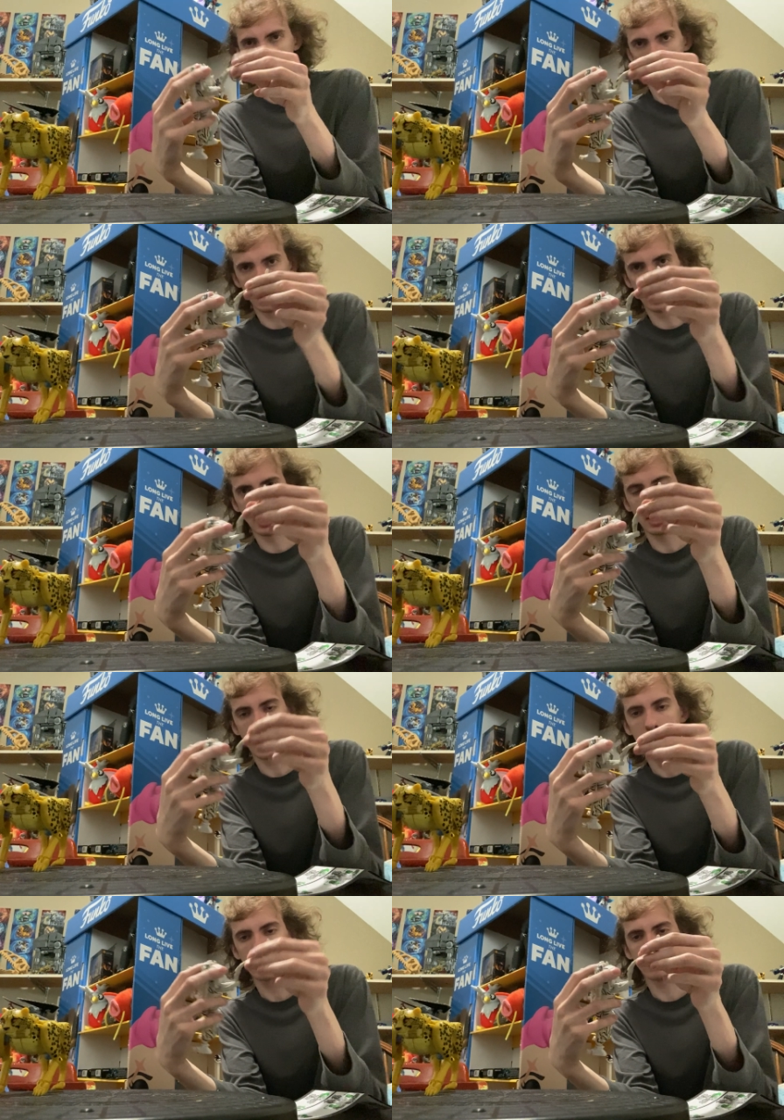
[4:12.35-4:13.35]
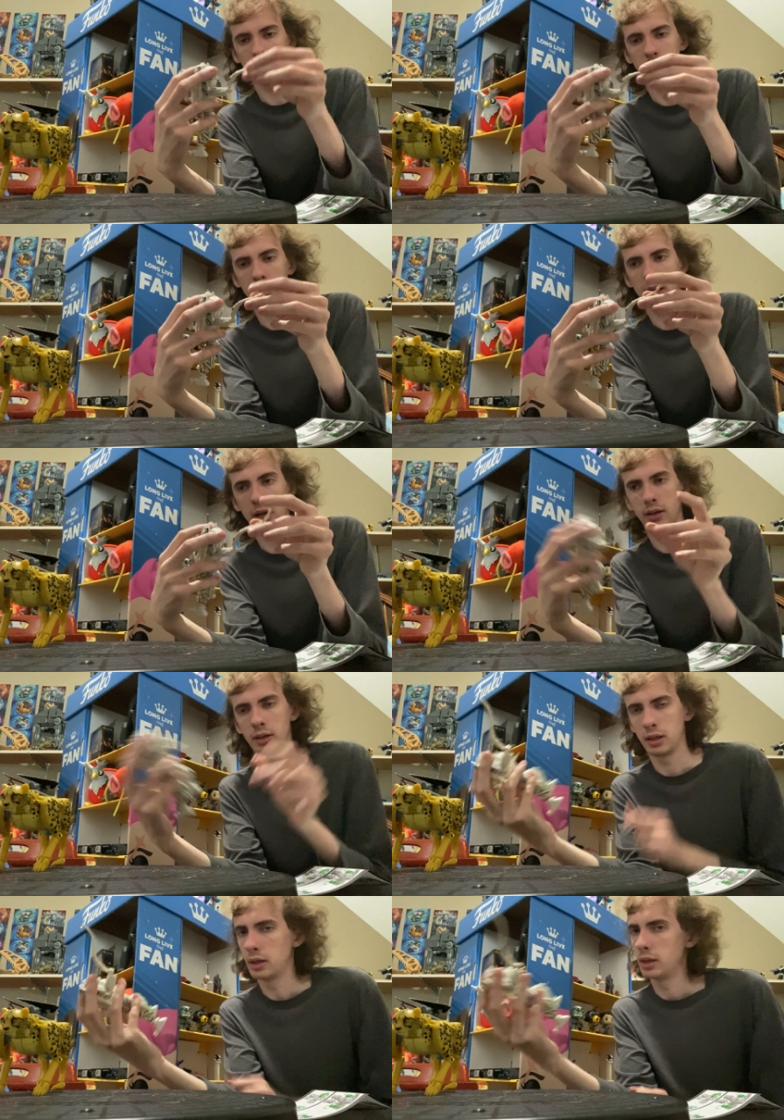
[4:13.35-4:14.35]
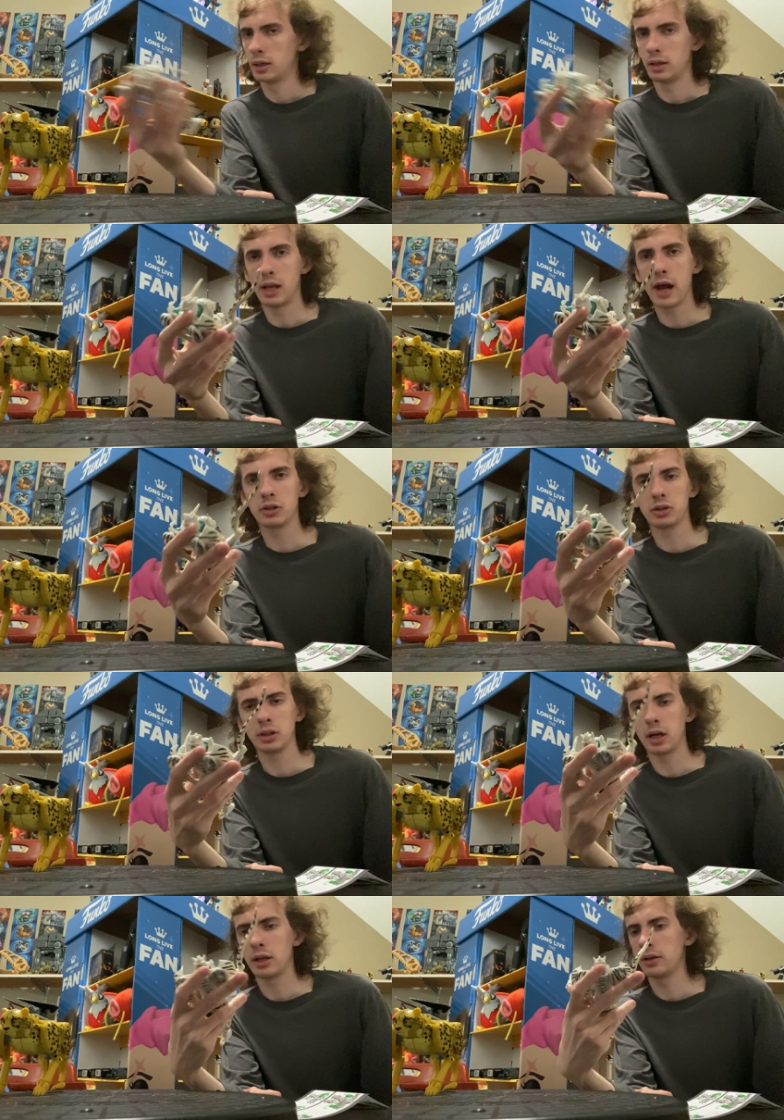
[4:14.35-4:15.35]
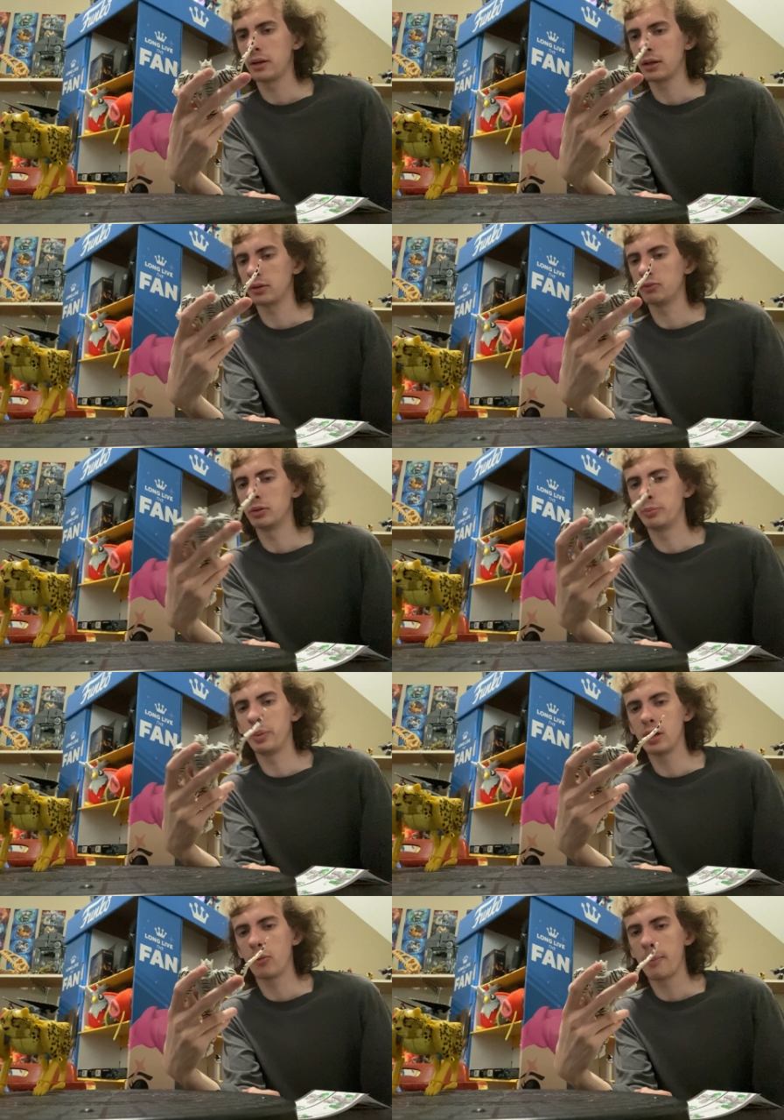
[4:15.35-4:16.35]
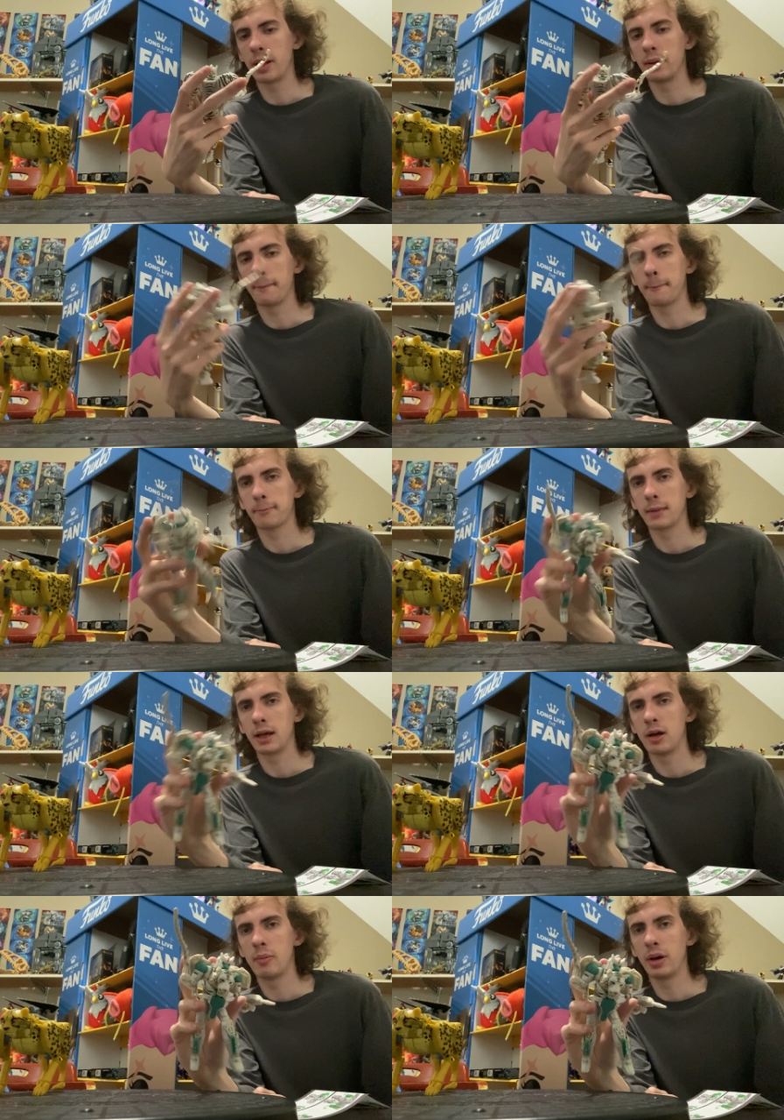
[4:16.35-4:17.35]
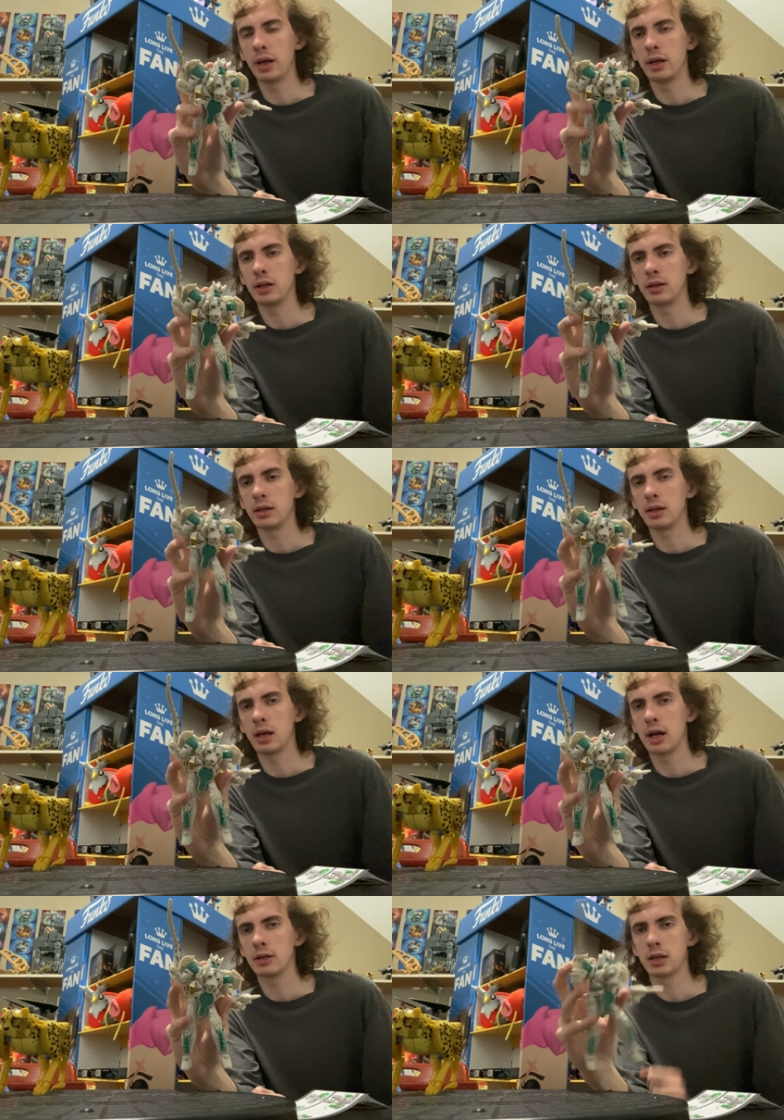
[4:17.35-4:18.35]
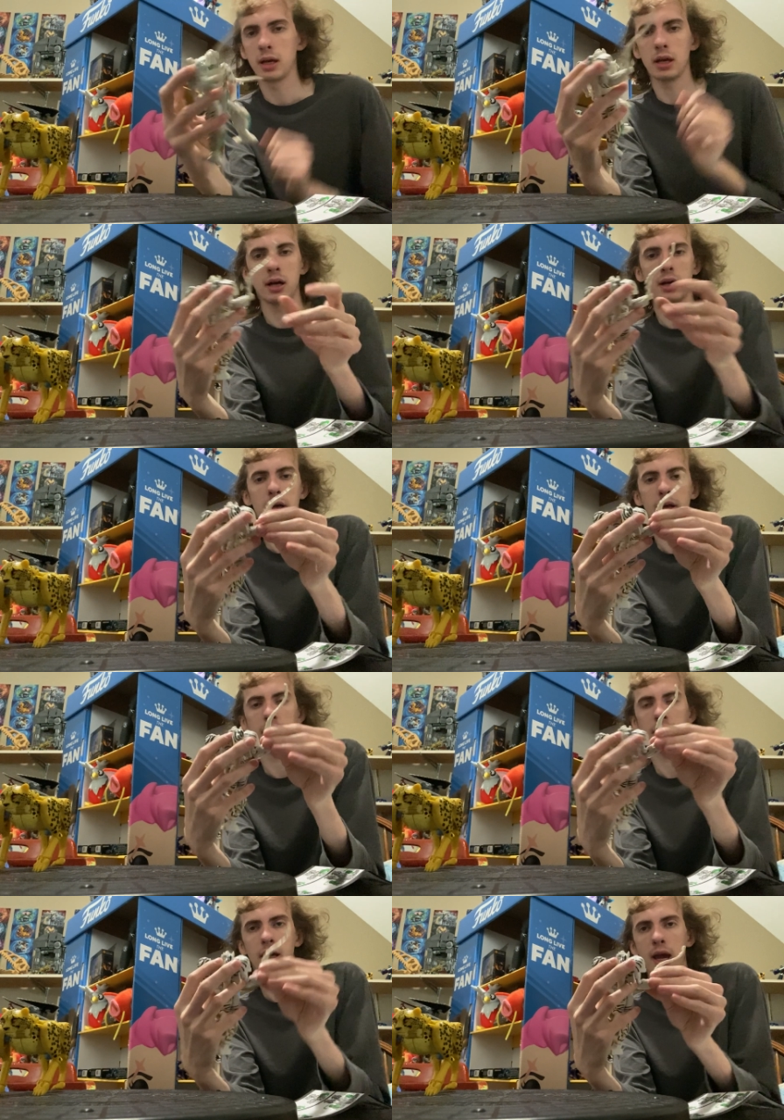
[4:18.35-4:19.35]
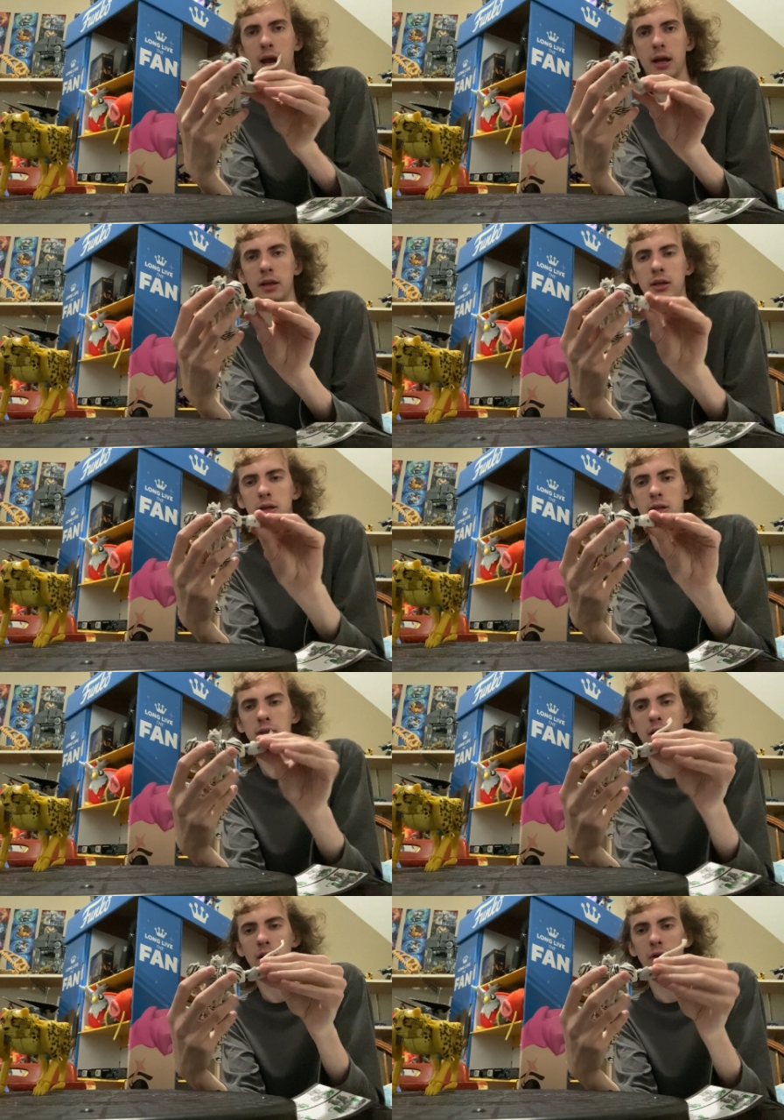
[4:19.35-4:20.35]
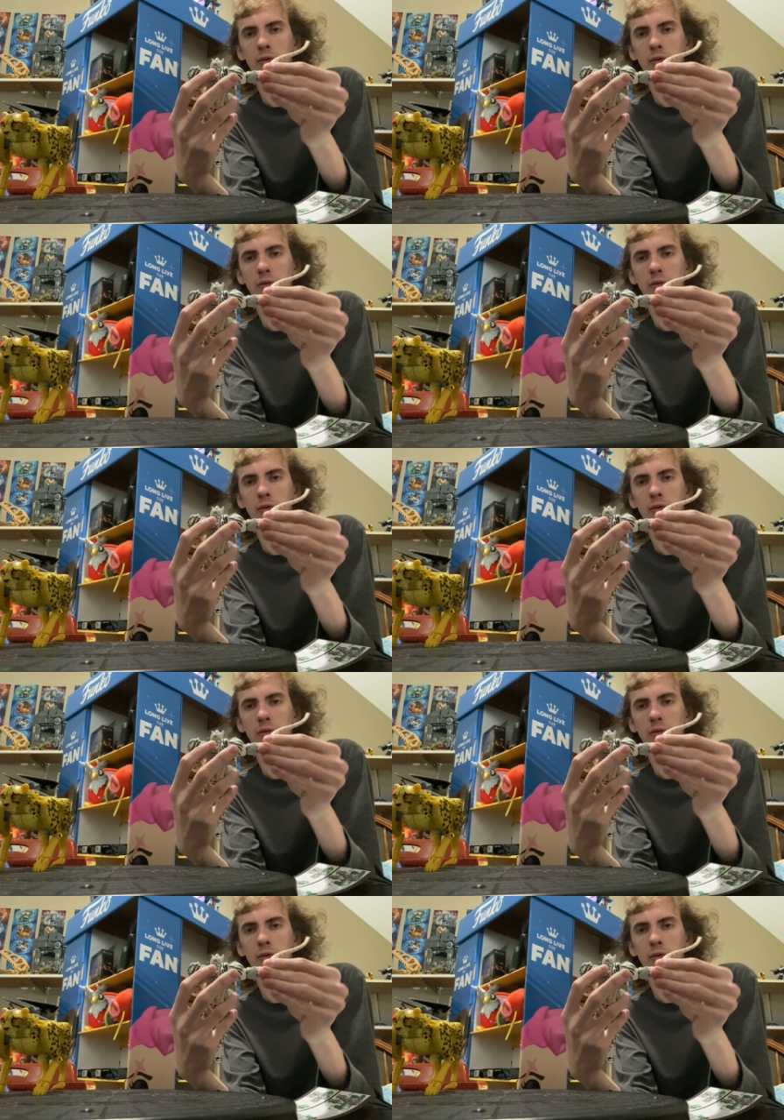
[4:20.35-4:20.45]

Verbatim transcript: And he has a weapon that, naturally, I didn't think would be a weapon. But he has a, uh, a cat tail